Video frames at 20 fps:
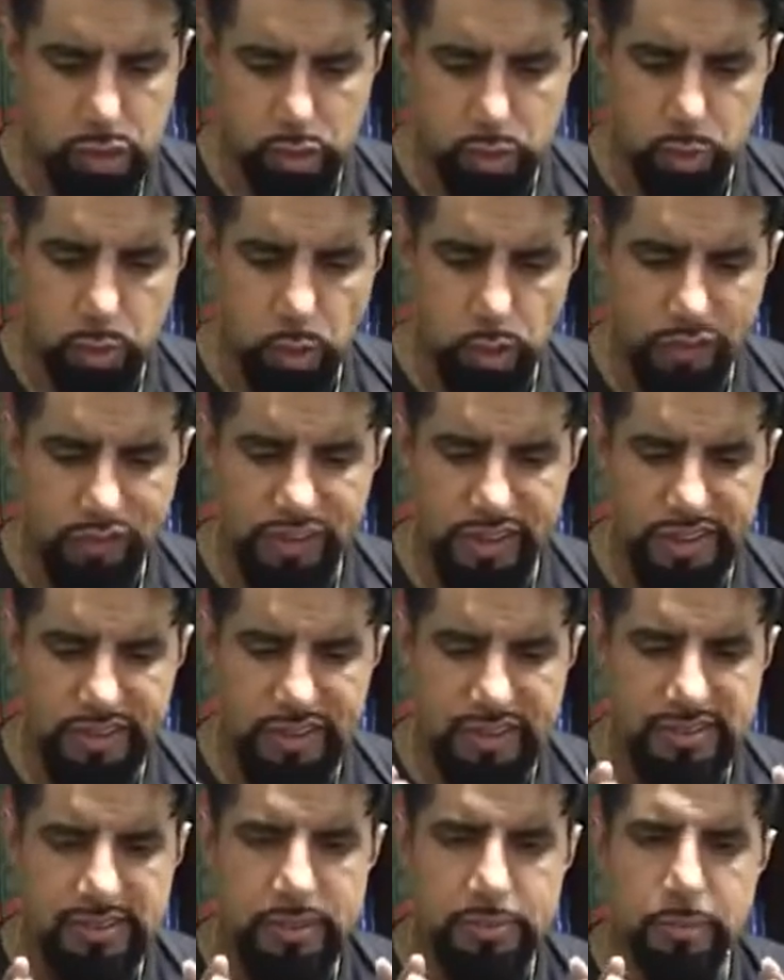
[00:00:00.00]
warfare,
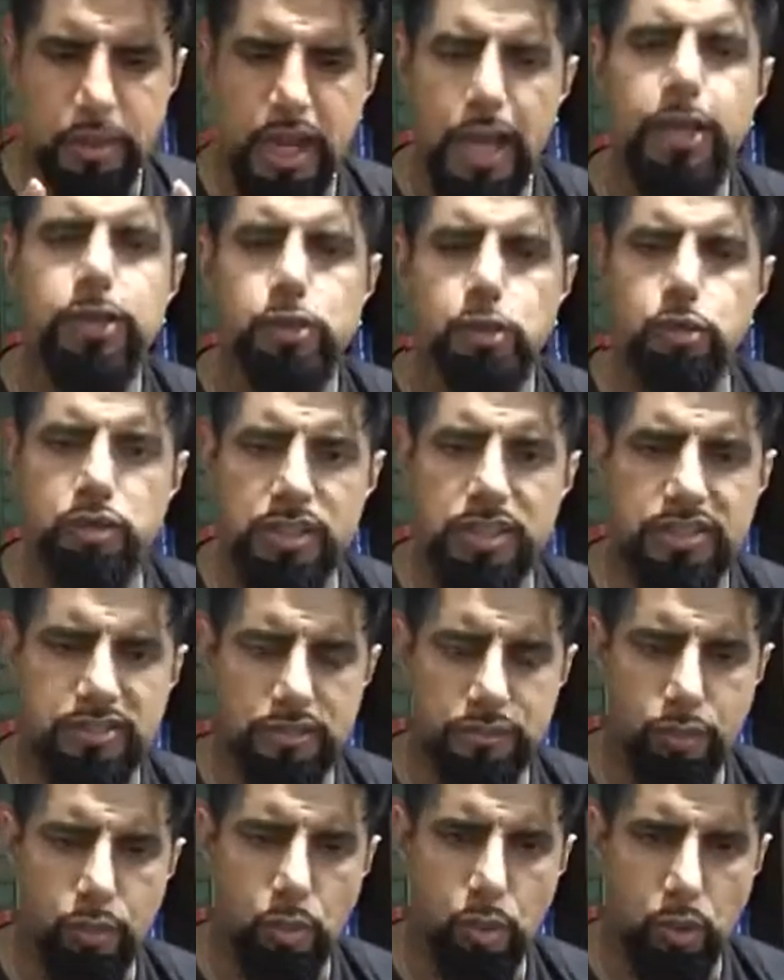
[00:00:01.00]
there's some casualties
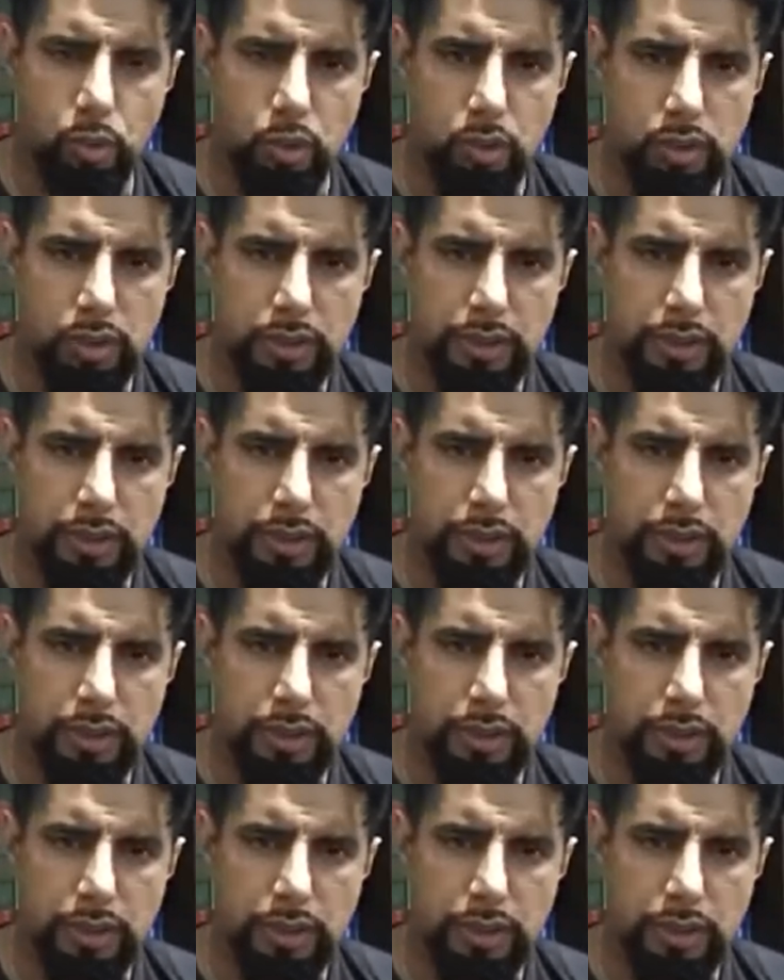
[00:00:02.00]
of war.